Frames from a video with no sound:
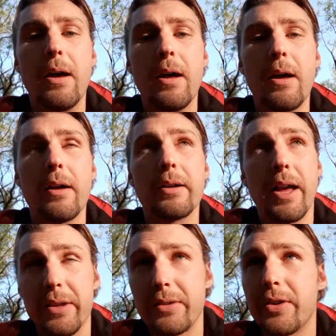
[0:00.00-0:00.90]
uh,
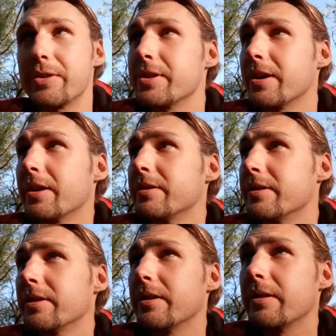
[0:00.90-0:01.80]
gas creation and
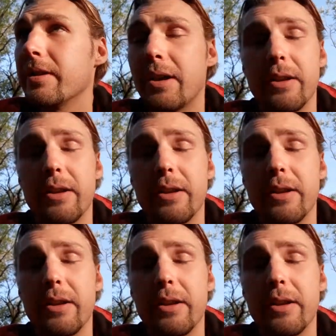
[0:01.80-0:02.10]
uh,